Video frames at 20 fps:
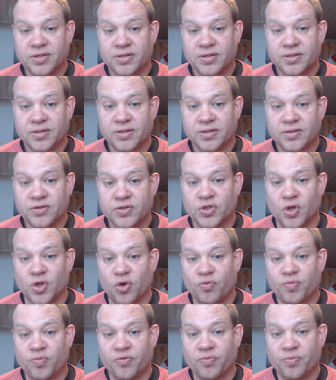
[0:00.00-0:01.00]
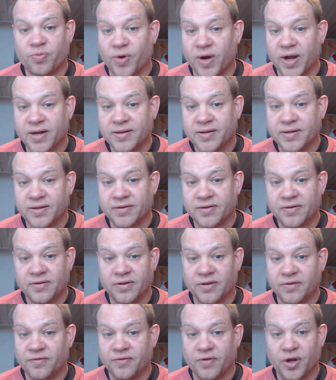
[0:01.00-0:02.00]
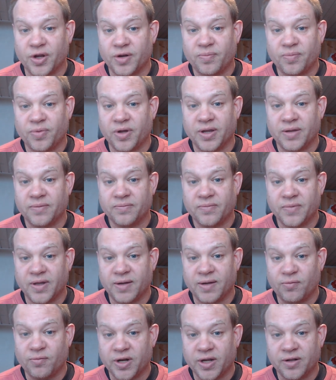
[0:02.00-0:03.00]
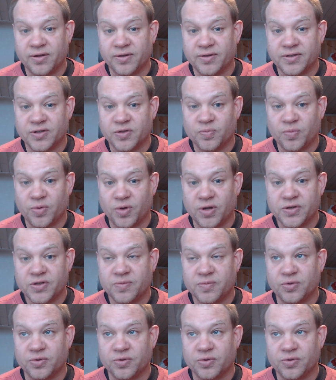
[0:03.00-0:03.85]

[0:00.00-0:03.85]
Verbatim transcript: scope of practice defined by anyone else as possible